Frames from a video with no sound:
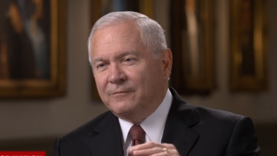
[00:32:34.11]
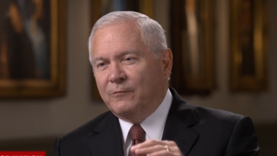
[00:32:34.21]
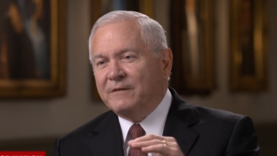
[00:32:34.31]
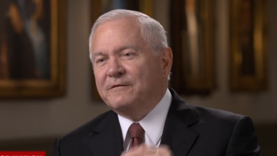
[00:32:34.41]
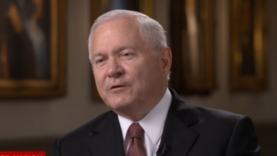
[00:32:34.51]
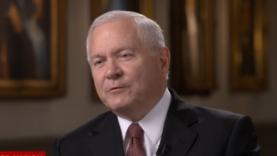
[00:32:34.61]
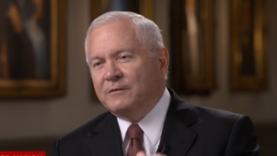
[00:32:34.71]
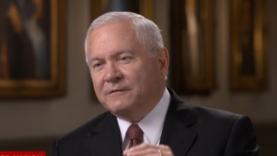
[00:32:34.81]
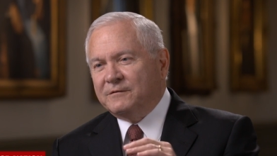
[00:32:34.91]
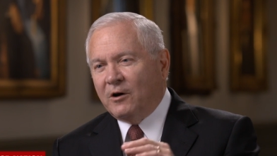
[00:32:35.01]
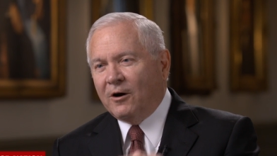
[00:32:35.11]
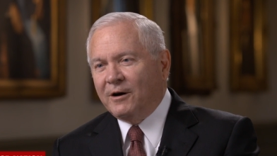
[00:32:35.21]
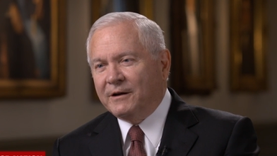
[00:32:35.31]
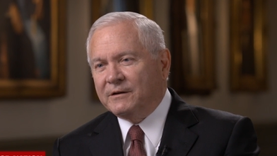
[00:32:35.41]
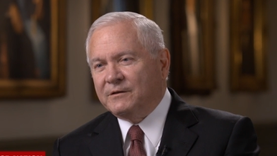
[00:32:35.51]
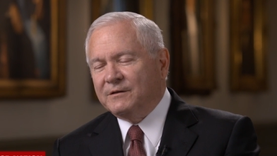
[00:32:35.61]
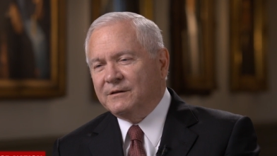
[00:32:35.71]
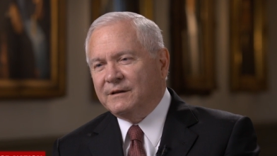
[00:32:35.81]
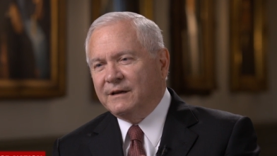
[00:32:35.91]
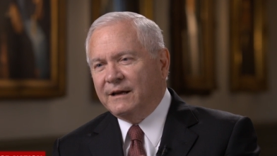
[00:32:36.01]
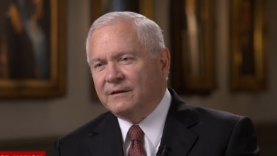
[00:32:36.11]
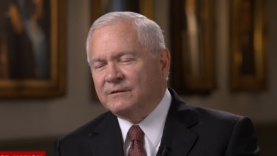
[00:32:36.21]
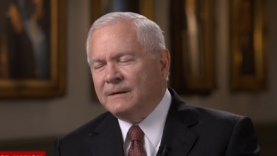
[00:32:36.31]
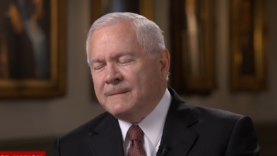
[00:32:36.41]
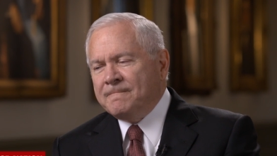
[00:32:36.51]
review of targets and things.